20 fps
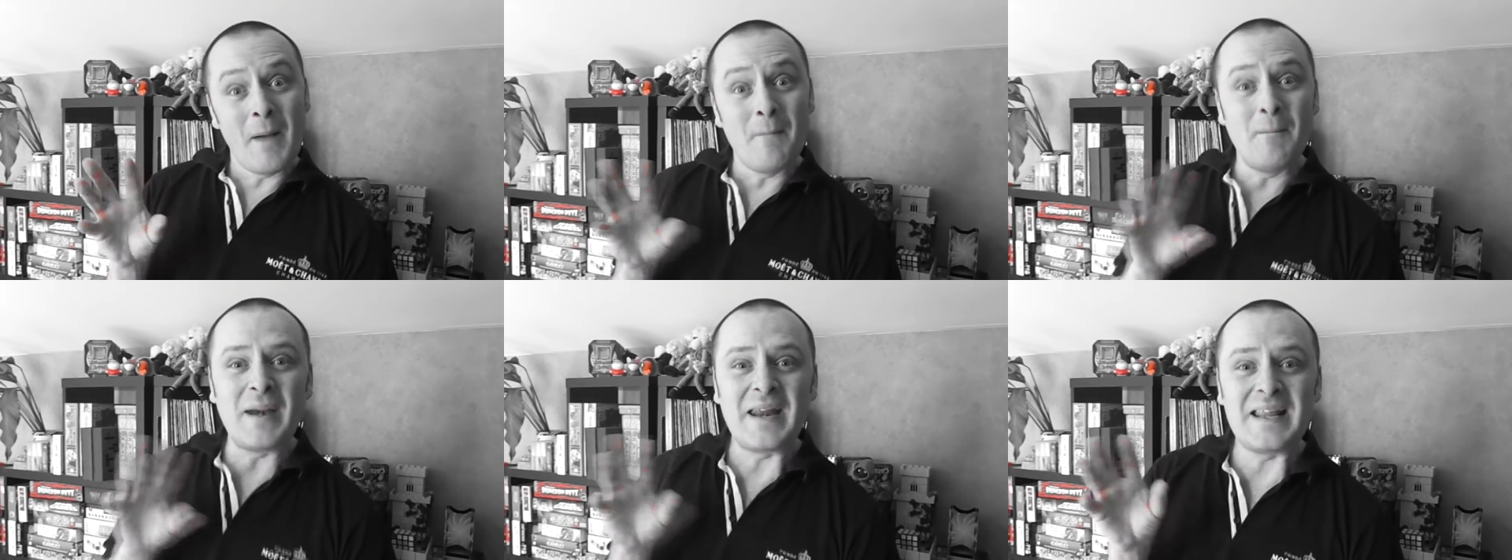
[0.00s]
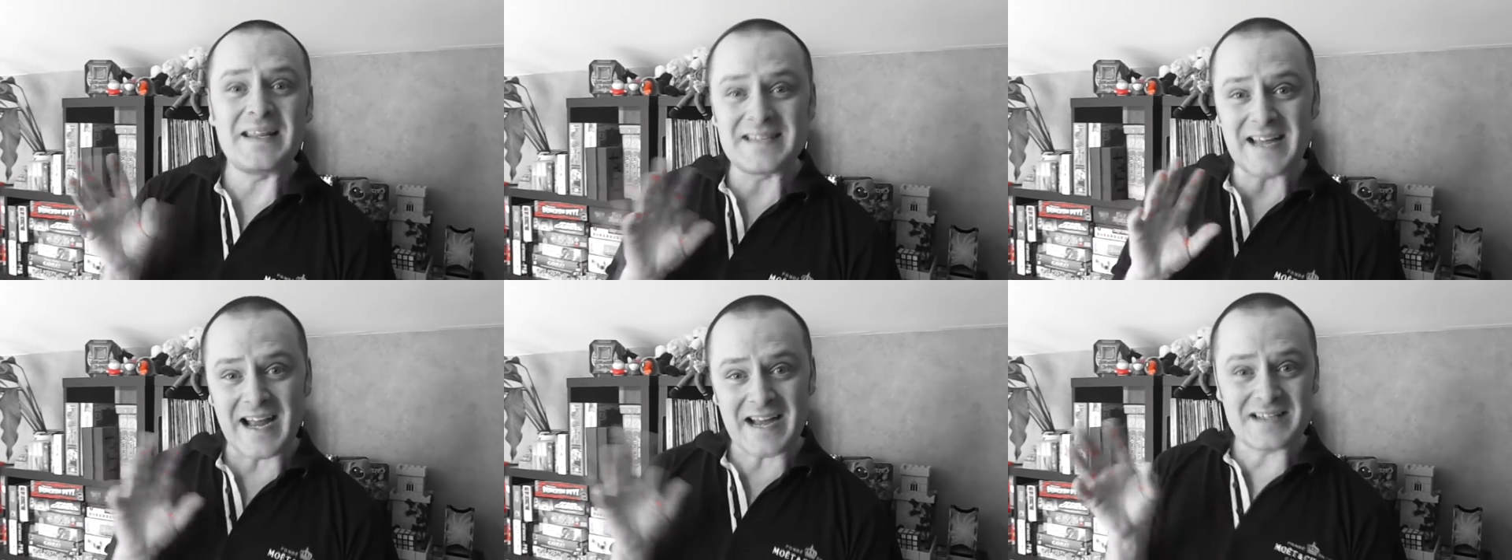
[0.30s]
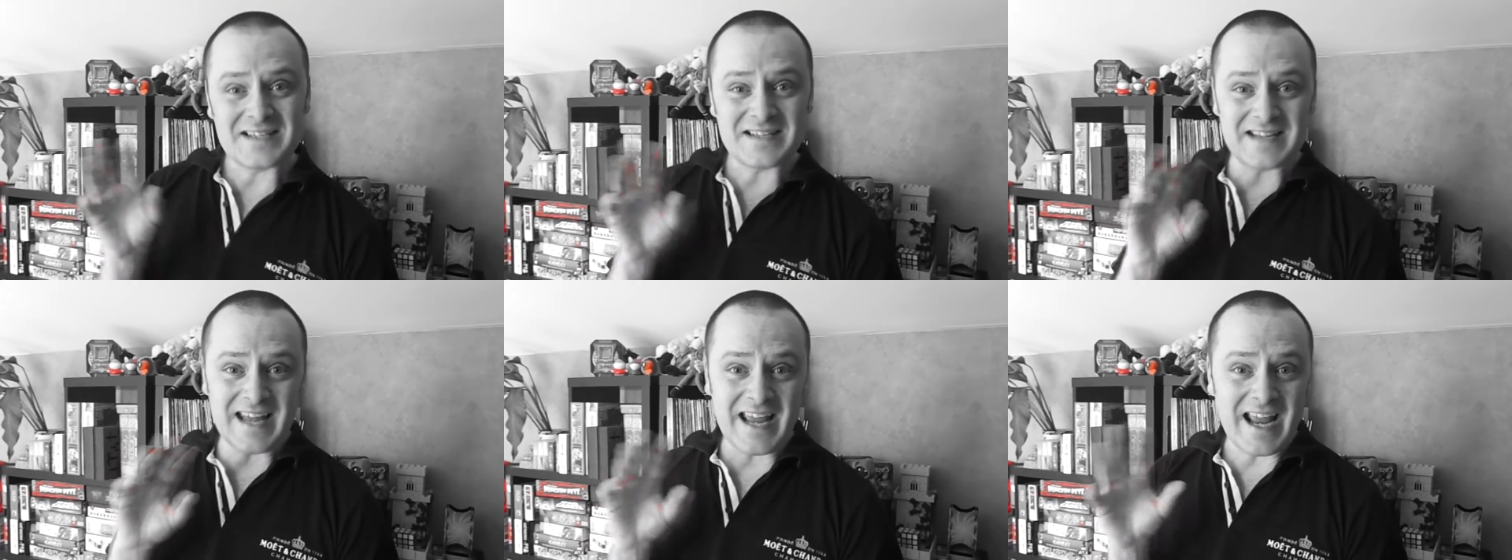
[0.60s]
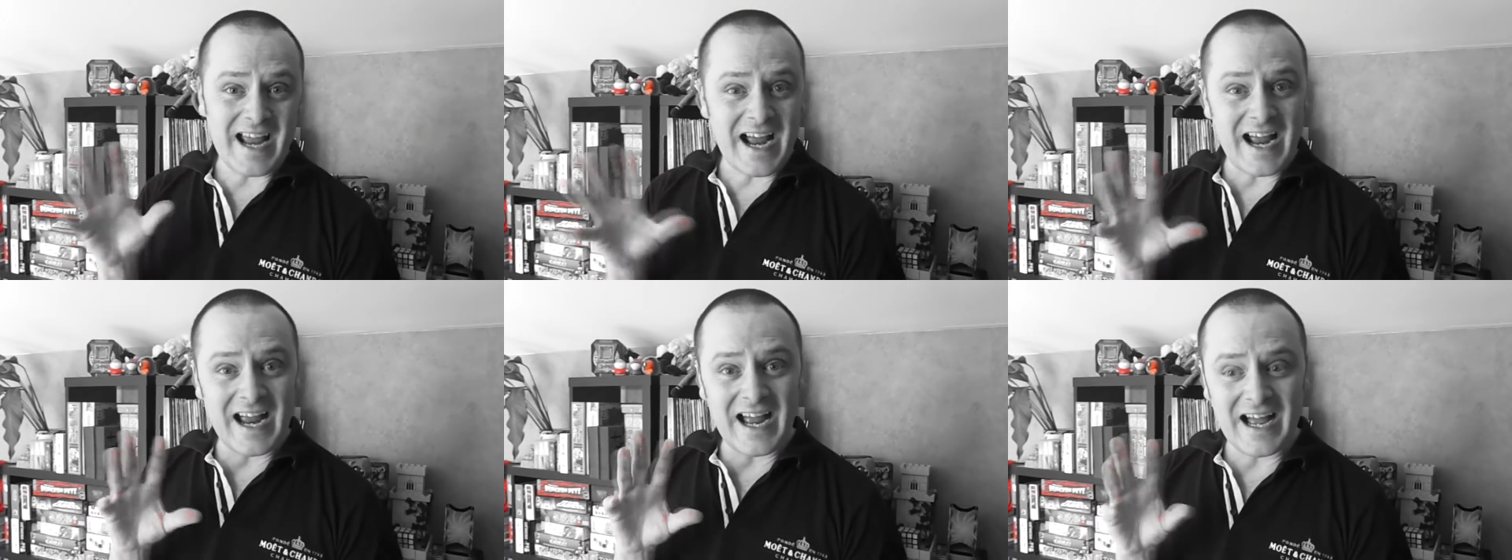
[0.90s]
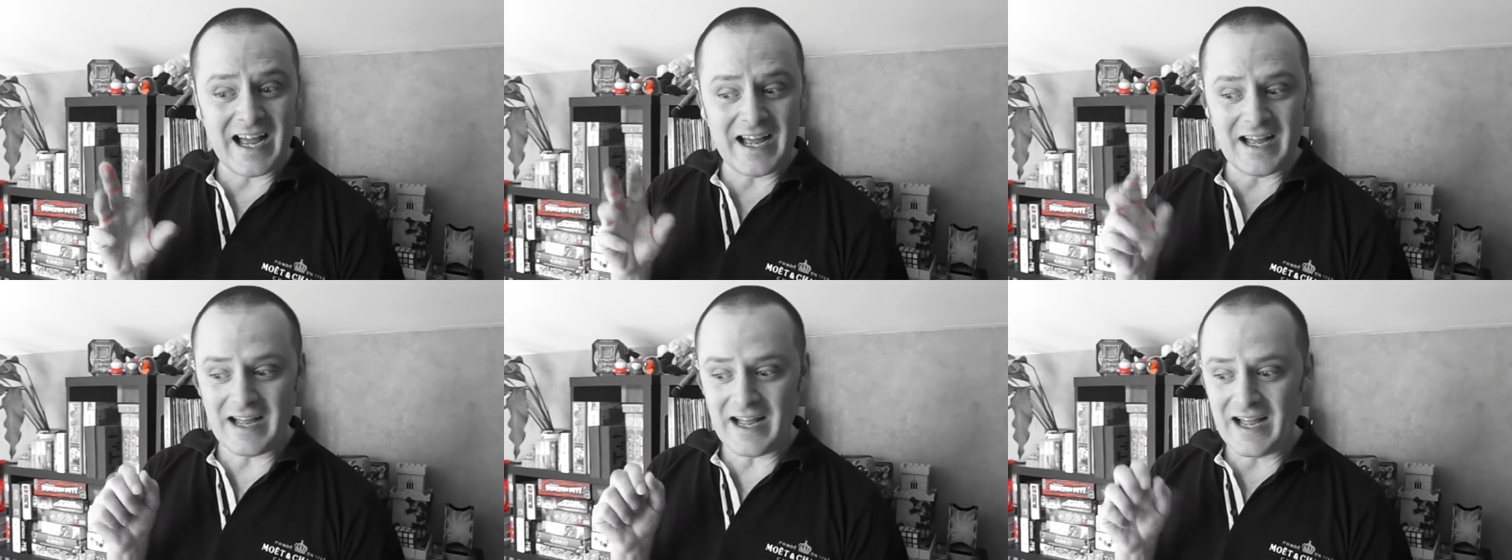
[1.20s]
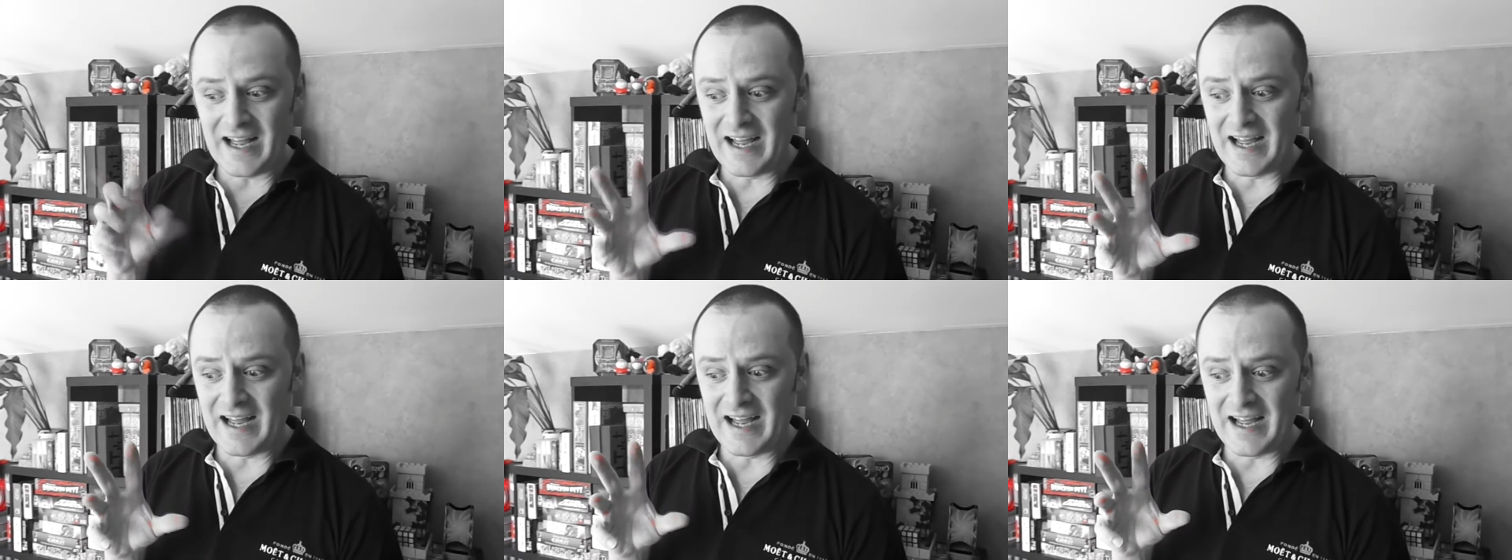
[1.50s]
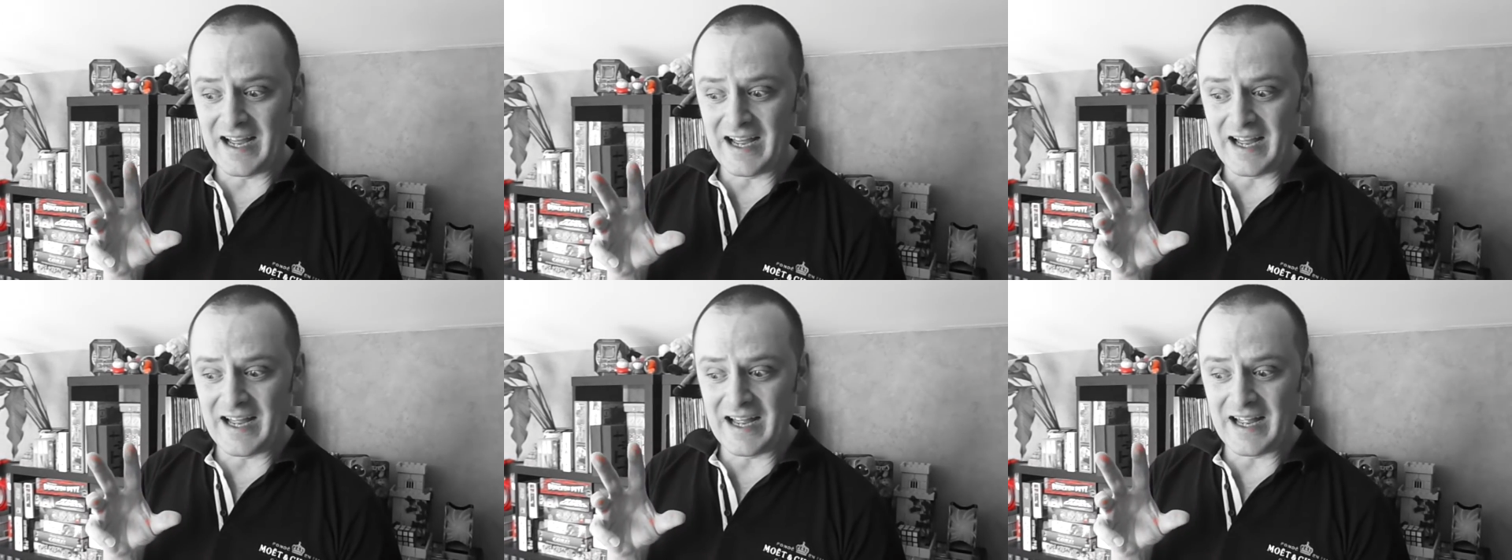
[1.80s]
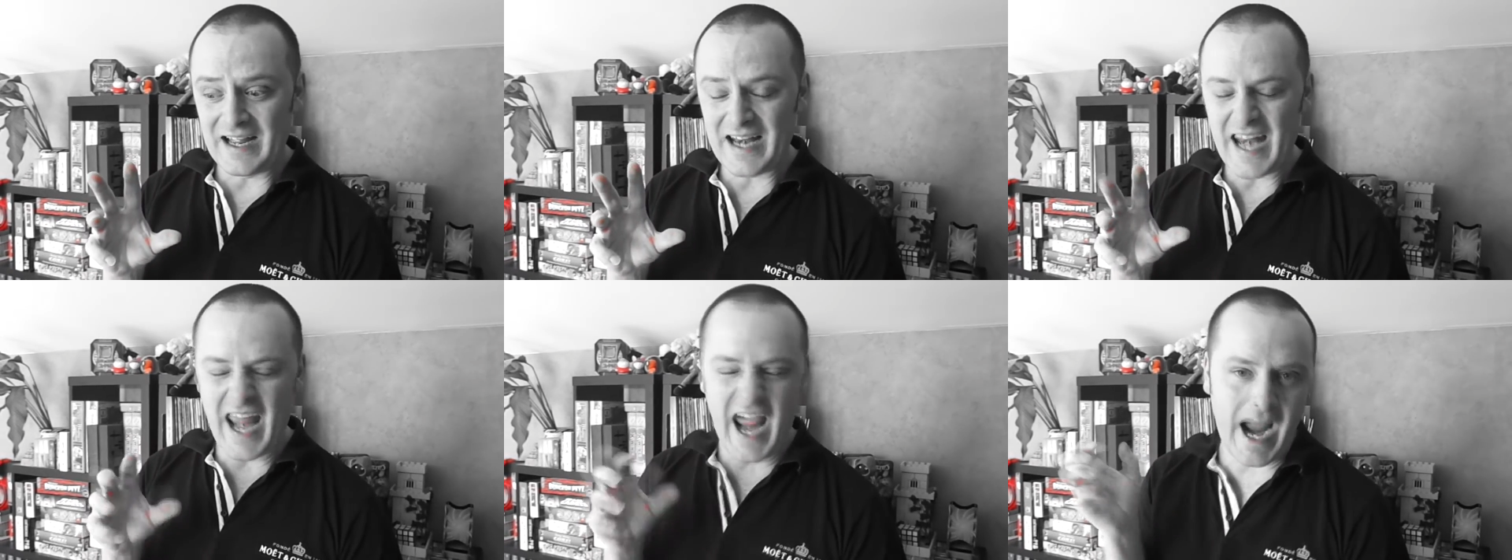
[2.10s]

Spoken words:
but it's actually an